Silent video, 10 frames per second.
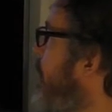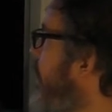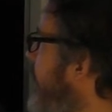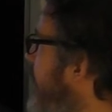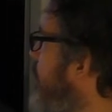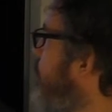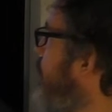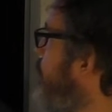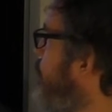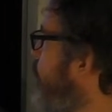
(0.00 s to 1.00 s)
Pareto
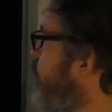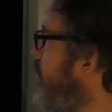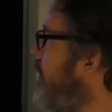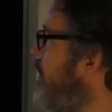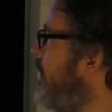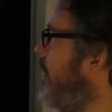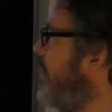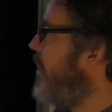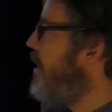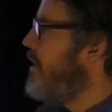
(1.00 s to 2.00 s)
efficient
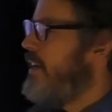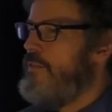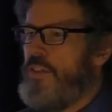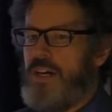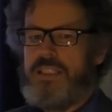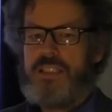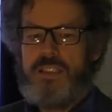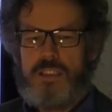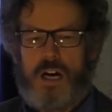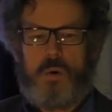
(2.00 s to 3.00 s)
if there is
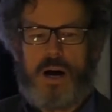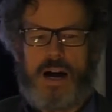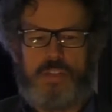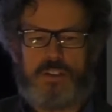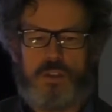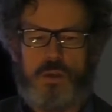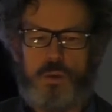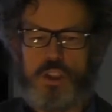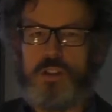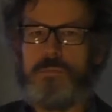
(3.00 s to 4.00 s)
no other
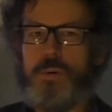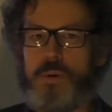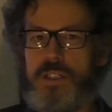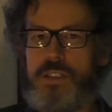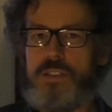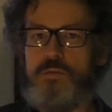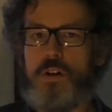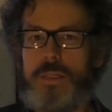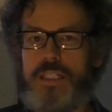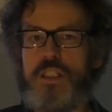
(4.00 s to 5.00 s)
solution points
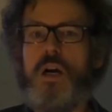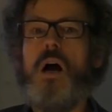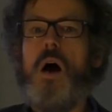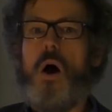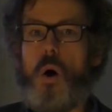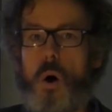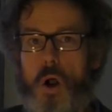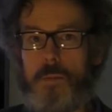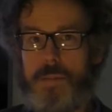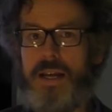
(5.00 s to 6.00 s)
for which
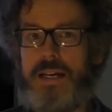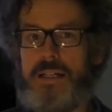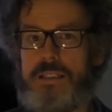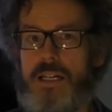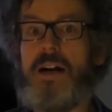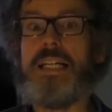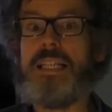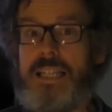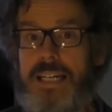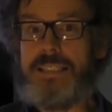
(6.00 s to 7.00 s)
all players are
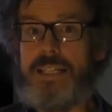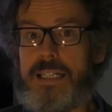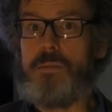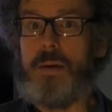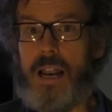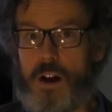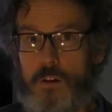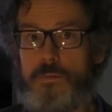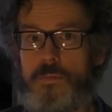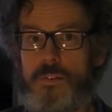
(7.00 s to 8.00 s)
at least as well
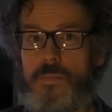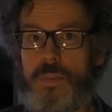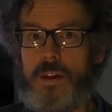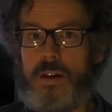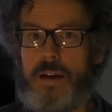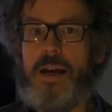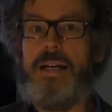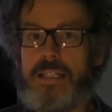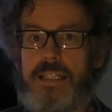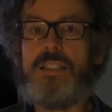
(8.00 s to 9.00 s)
off
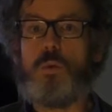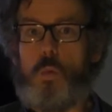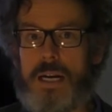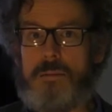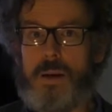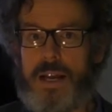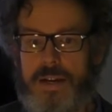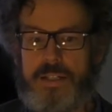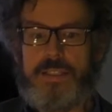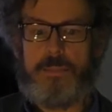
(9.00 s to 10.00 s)
and at least one
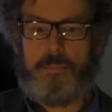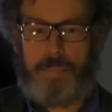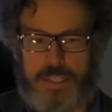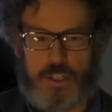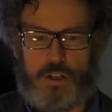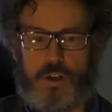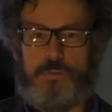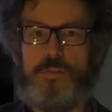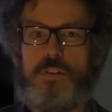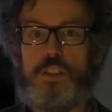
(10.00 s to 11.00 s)
player is better
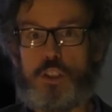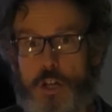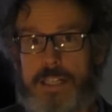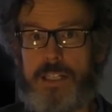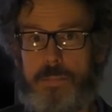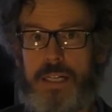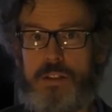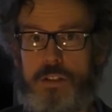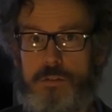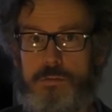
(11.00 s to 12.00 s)
off, strictly
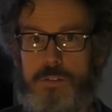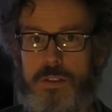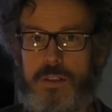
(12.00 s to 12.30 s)
better off.